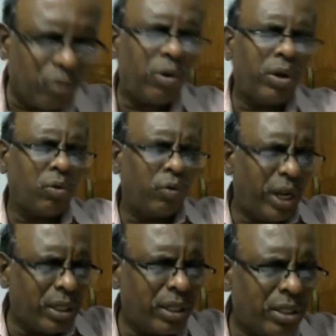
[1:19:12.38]
for you,
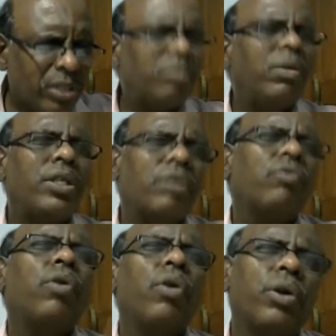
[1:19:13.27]
where there is some lesson
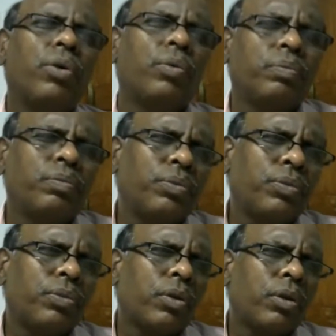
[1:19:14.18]
for you.
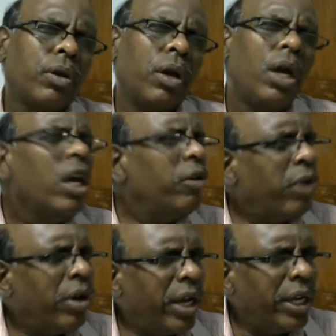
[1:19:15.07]
If
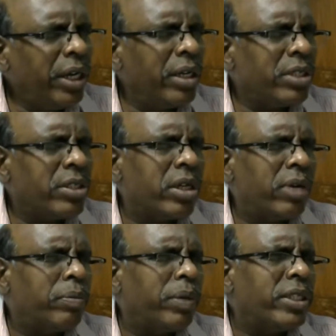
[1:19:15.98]
you are getting
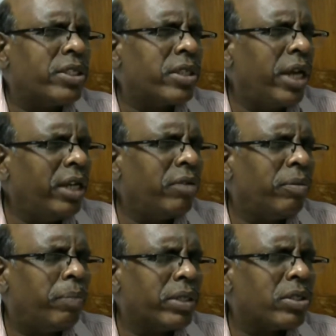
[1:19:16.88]
disturbed by the sight of
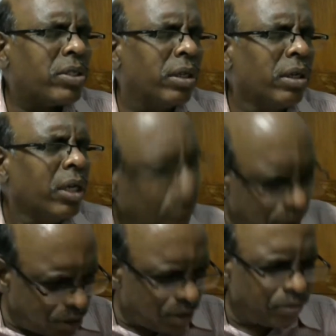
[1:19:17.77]
a person, there
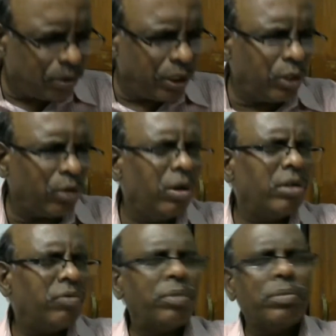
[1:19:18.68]
is something to
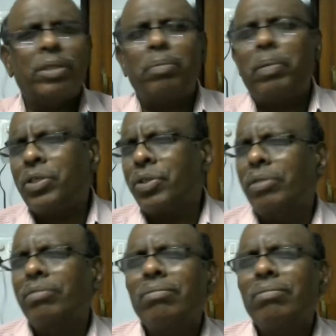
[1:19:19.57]
learn from that person.